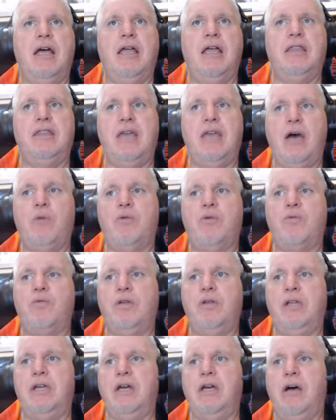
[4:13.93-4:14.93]
That would
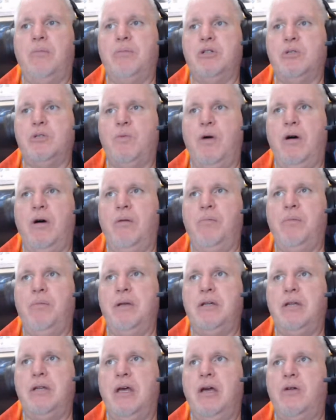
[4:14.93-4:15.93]
really help as well.
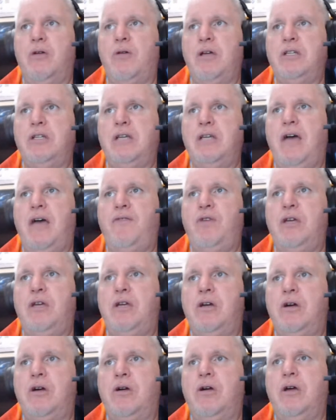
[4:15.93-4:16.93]
But great to have you
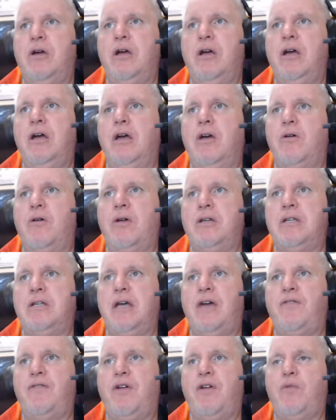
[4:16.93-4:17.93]
here. Great to
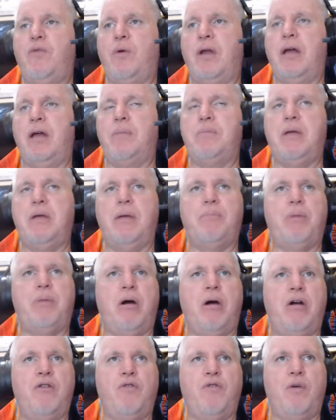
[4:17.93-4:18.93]
have everyone out, be a
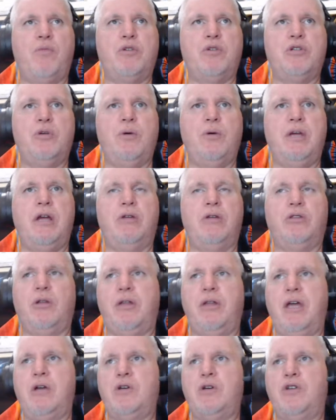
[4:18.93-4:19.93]
part of what we're doing here at the
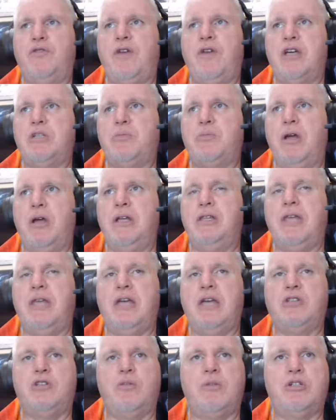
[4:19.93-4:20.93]
Lakers Fast Break.
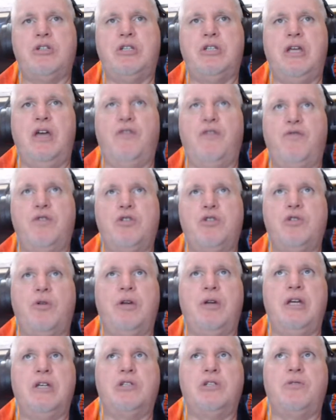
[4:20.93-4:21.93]
Thanks so much again for
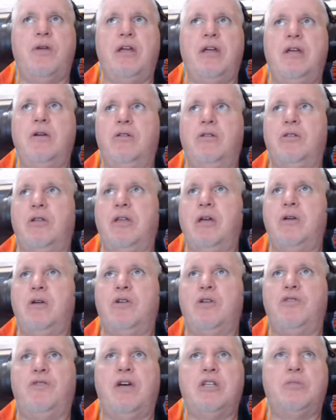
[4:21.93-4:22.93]
joining us right here at the
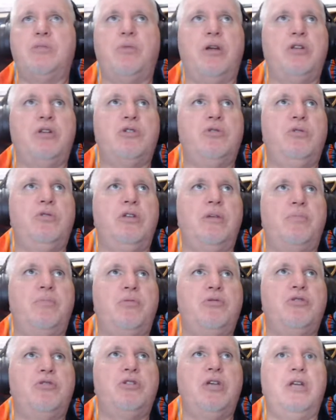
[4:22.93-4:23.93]
Lakers Fast Break. Truly
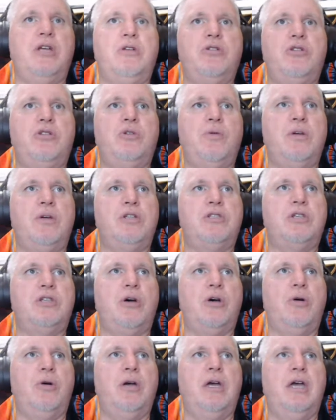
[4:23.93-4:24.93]
appreciate you doing
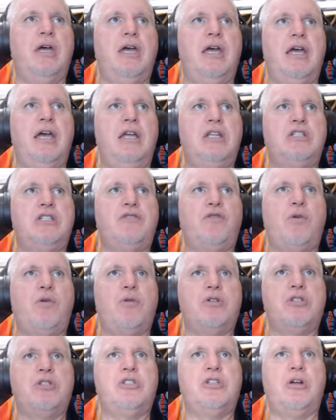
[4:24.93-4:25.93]
so. It is, of
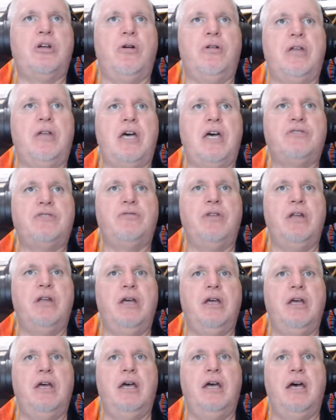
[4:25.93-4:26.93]
course, Gerald Glassford.
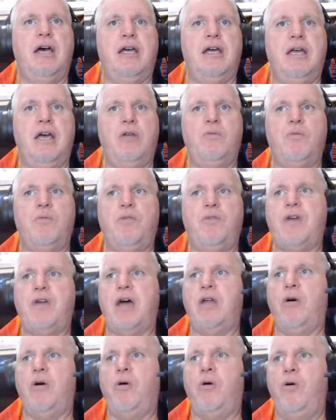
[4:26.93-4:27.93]
Again, we've
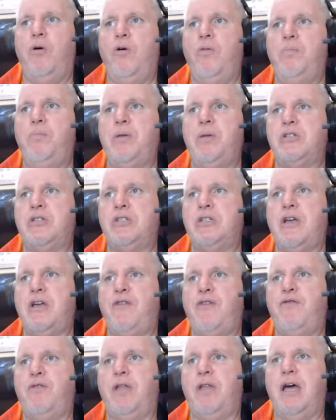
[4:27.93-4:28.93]
got a whole bunch of
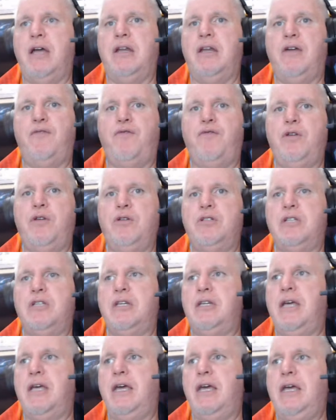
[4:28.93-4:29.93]
stuff lined up for you
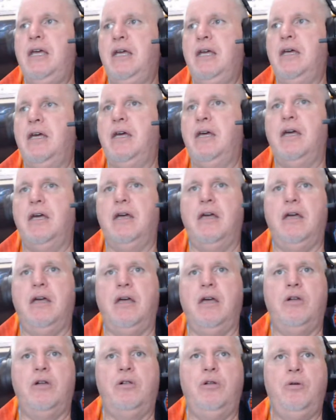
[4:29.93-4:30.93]
today,
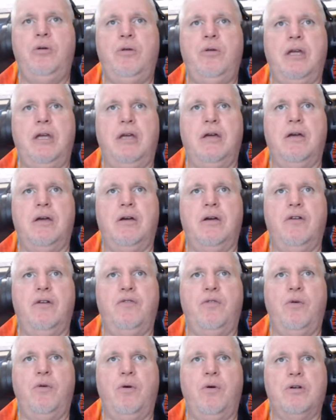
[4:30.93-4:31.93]
including,
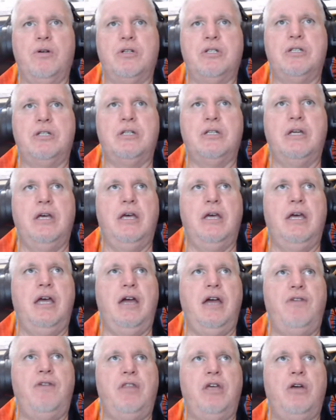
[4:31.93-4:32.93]
of course,
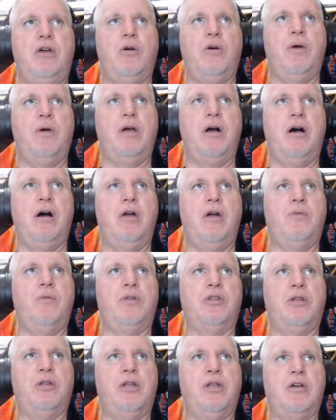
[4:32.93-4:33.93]
everything going on
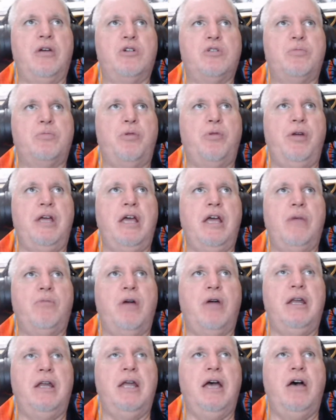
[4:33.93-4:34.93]
with the Lakers pregame
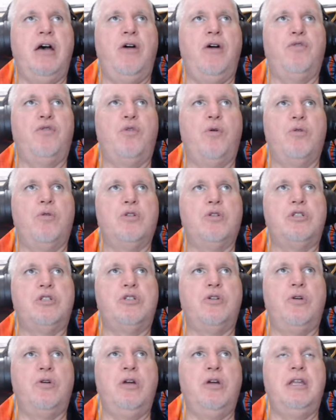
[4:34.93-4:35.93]
right now. Of course,
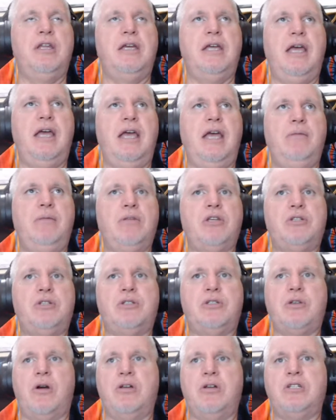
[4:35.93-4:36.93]
during the game that
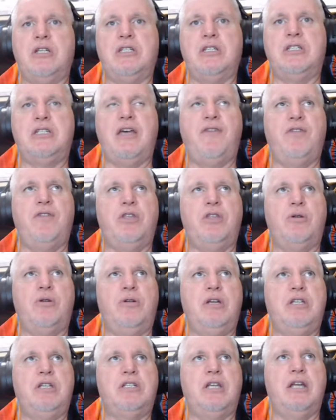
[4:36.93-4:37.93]
starts at
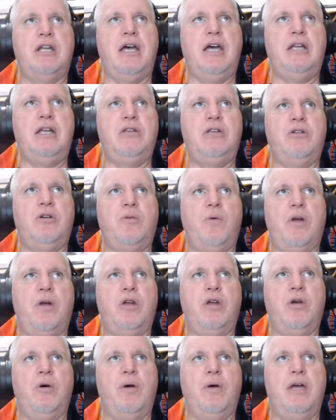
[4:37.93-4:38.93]
7:30 tonight, you want
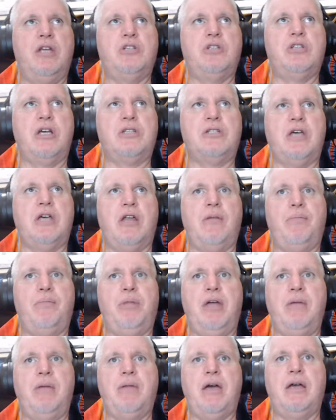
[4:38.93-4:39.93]
to go ahead and check us out on
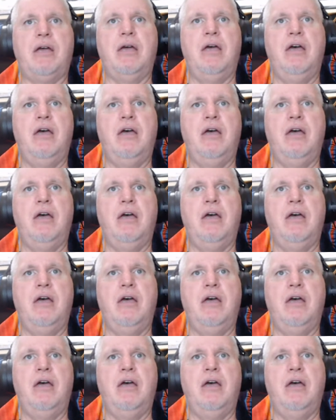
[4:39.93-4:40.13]
Playback,